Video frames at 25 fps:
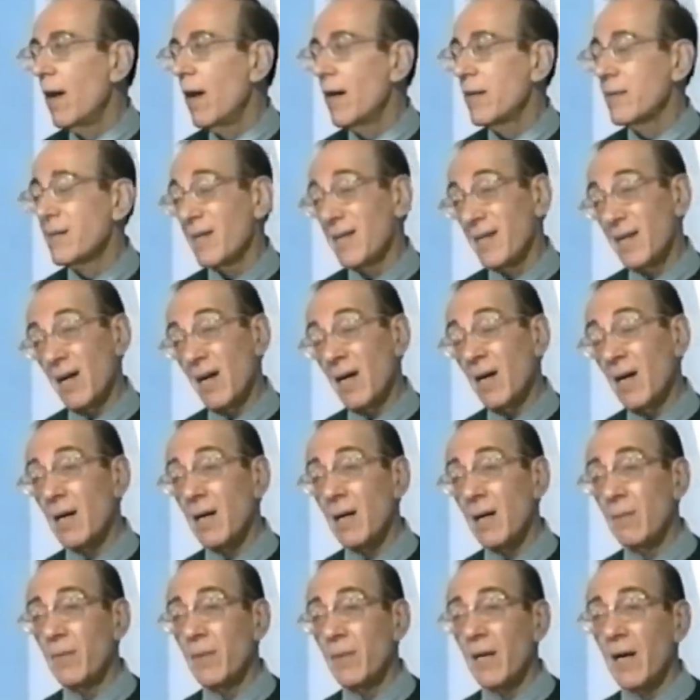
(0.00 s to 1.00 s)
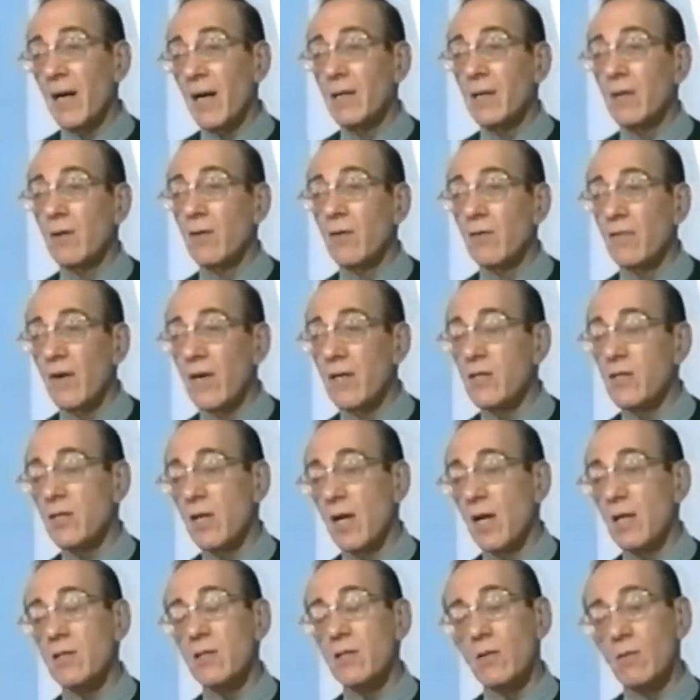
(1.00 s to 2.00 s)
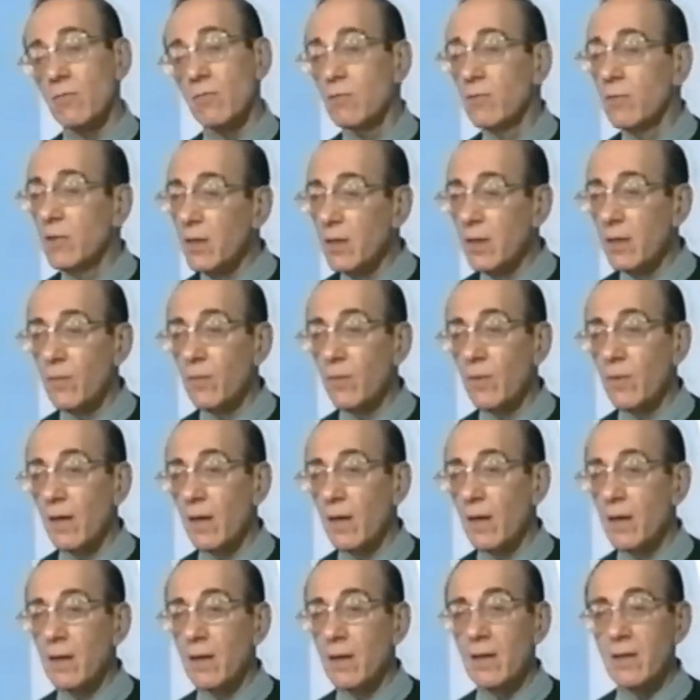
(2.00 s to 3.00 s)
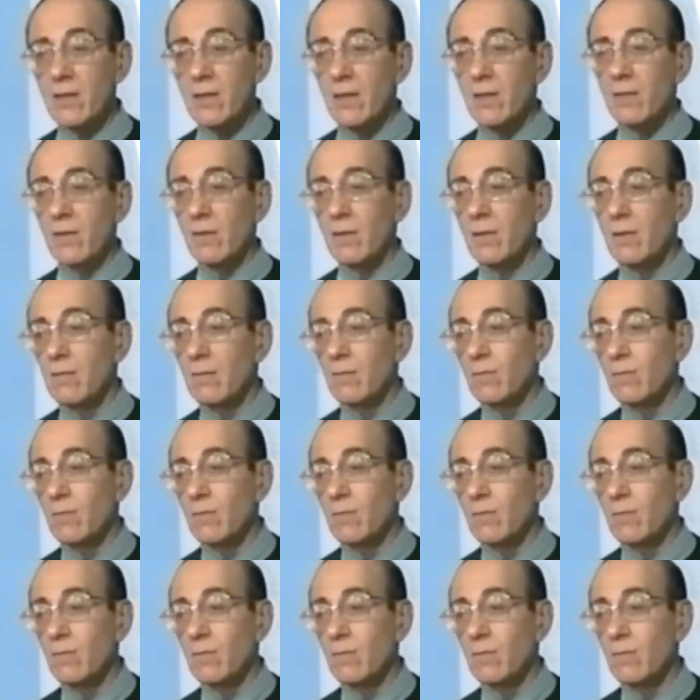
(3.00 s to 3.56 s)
I said, yeah, but I know the vice chancellor really well, and he's a